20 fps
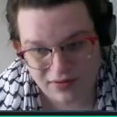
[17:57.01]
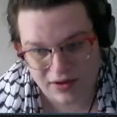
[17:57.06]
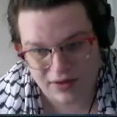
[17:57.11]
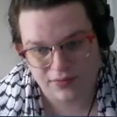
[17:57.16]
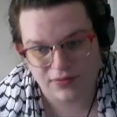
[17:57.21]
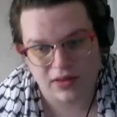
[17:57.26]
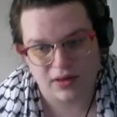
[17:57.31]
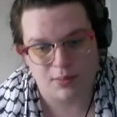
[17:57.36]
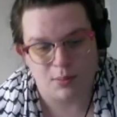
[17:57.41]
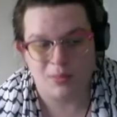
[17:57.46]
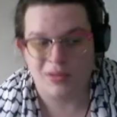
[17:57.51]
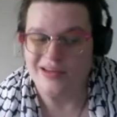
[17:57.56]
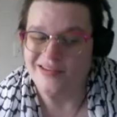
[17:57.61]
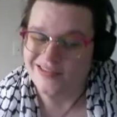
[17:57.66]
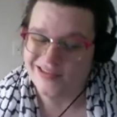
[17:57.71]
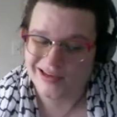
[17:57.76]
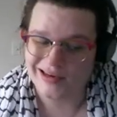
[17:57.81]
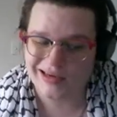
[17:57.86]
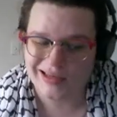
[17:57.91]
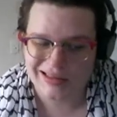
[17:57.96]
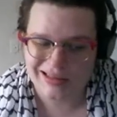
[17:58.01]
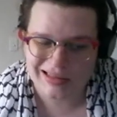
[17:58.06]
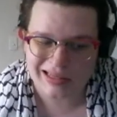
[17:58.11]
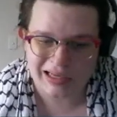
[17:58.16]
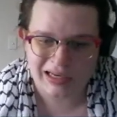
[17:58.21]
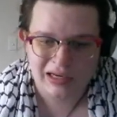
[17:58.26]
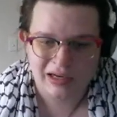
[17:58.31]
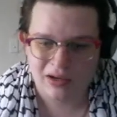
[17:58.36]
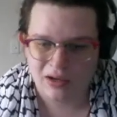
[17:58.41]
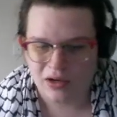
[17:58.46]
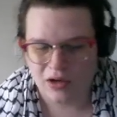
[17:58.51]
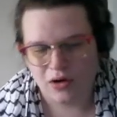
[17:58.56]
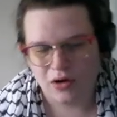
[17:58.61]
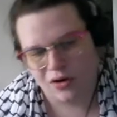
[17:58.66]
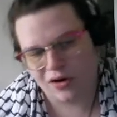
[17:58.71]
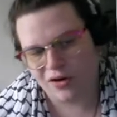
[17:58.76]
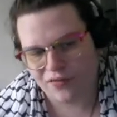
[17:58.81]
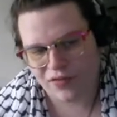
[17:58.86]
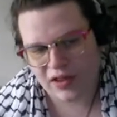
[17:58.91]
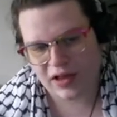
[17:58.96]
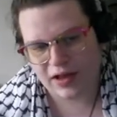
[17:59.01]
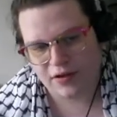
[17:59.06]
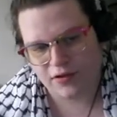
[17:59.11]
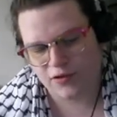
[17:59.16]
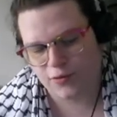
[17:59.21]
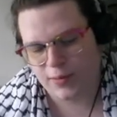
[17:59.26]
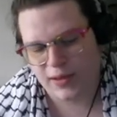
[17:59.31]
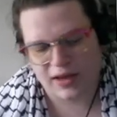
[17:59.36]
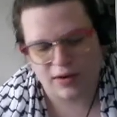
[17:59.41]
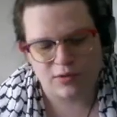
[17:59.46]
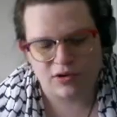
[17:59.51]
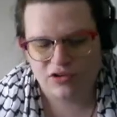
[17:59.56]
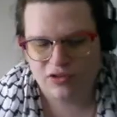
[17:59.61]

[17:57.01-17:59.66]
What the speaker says: if they miss anything, or if they outsped, which